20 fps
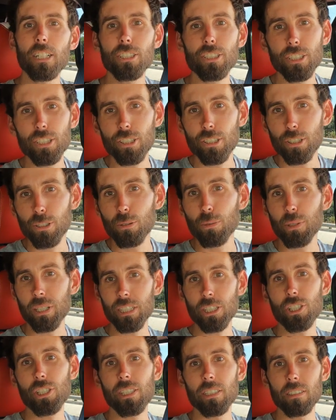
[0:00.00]
a new
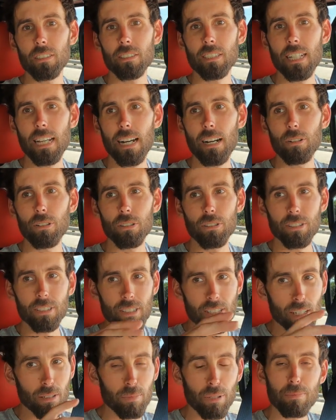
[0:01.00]
windshield cowl
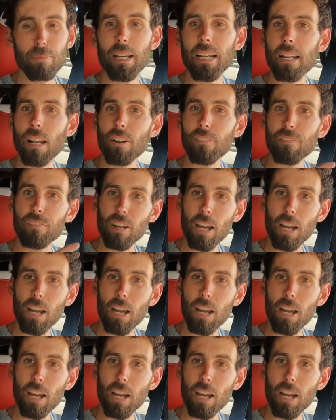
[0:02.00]
that's going to be made out of